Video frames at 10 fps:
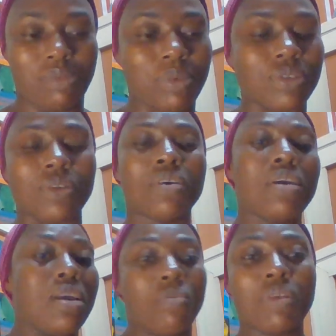But so
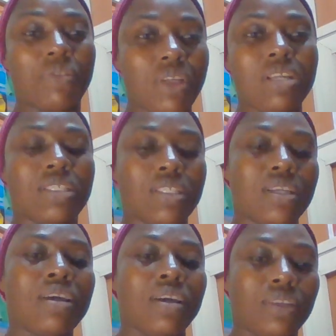with this,
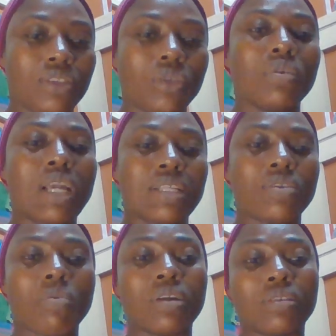you will get
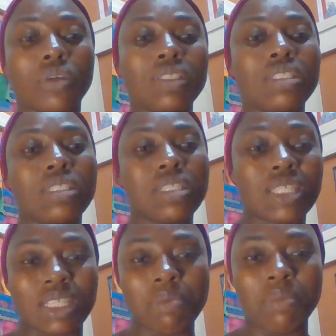your work done
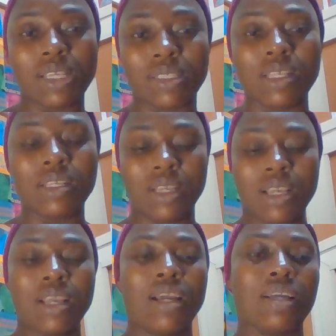seamlessly
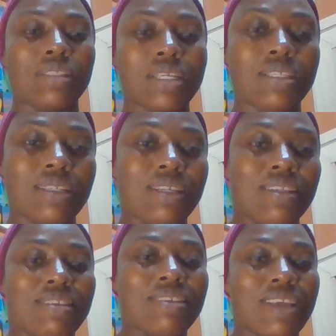and
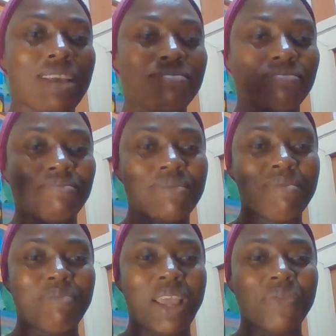easily. Okay,
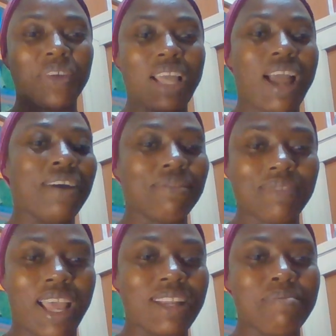bye for now.
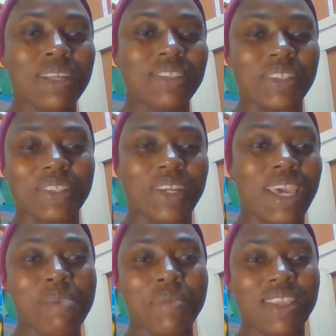I remain Dr.
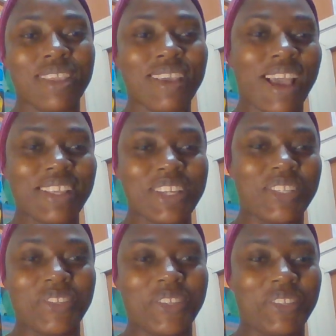Kemi
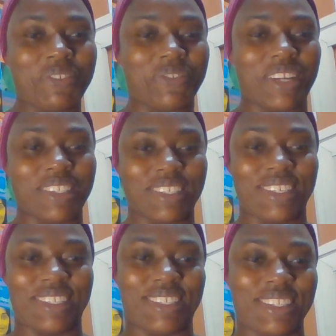
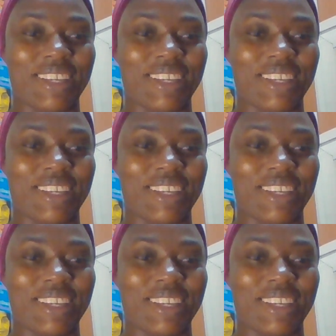Adetuyi-Olu-Francis.